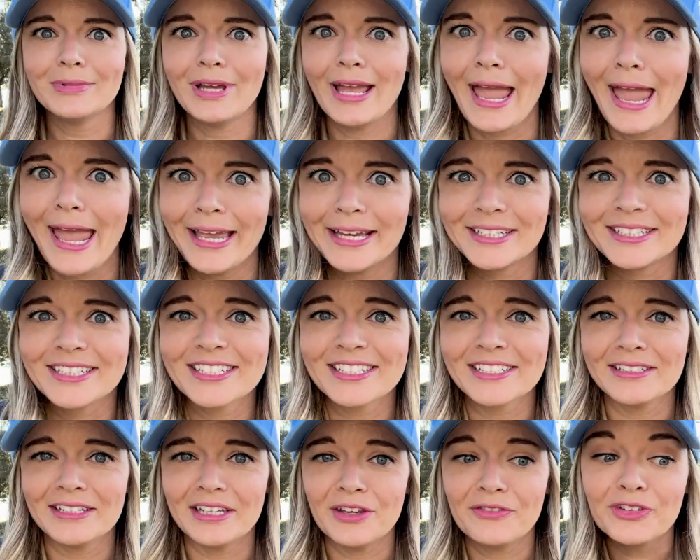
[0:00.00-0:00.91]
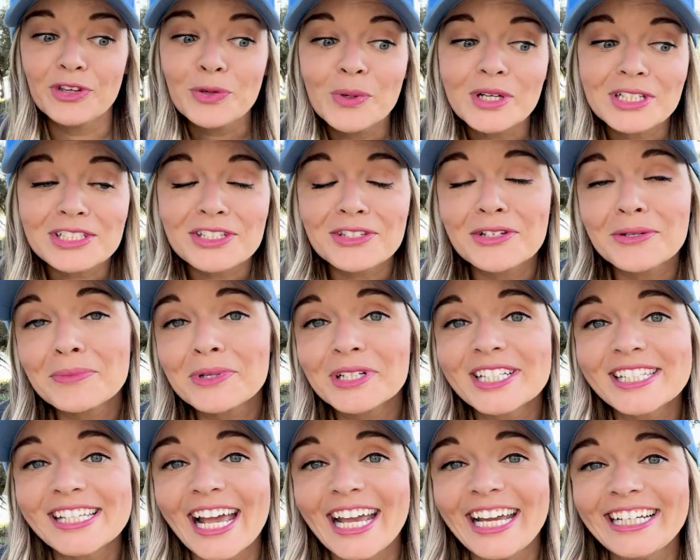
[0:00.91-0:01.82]
And if you want to learn more
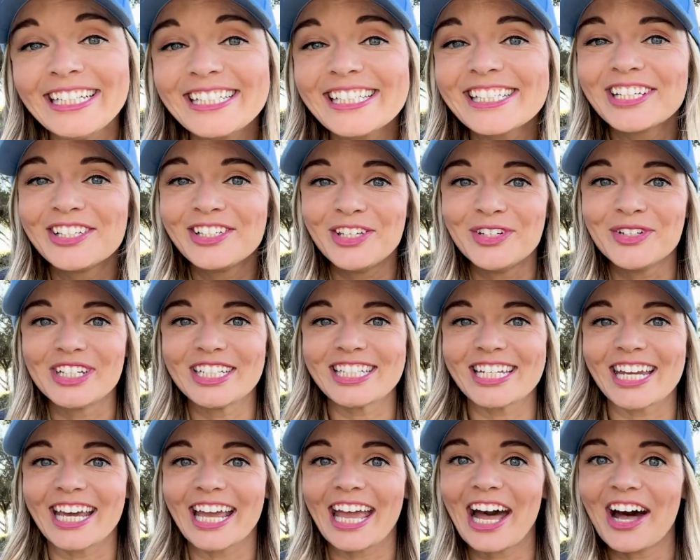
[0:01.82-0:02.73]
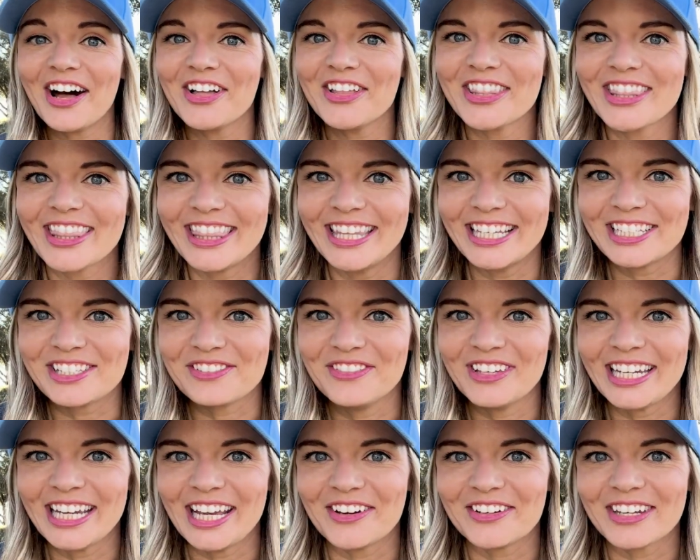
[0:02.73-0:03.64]
science, you can check out this
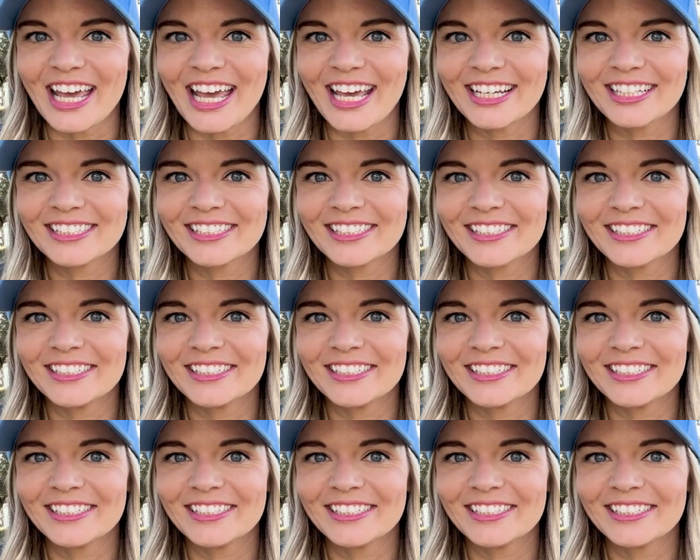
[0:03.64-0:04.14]
video next.